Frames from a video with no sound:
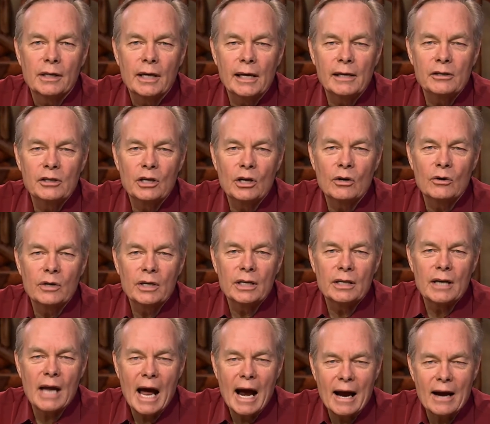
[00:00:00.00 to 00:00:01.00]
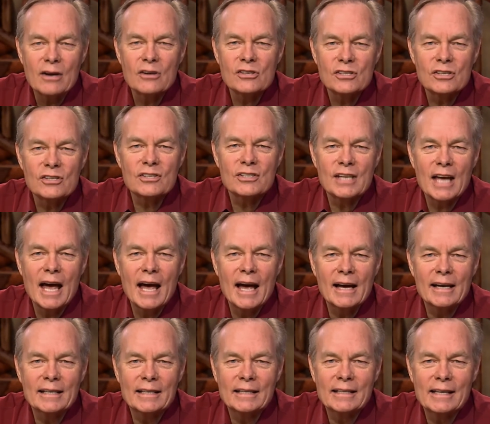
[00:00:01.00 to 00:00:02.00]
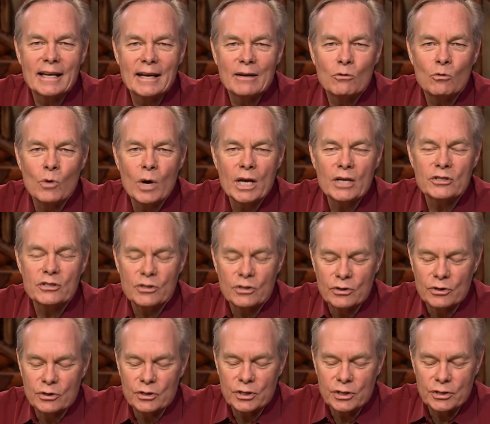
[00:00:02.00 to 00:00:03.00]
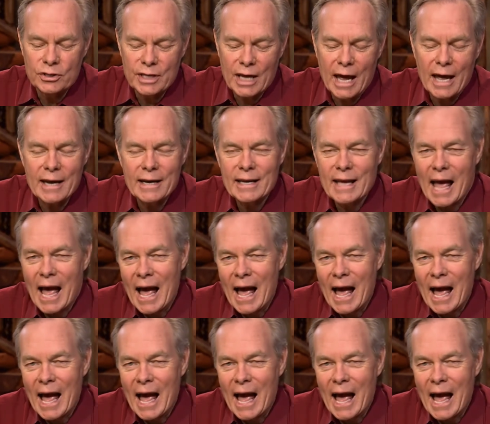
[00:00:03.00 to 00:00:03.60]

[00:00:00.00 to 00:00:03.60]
And you know, in our society today, Western society,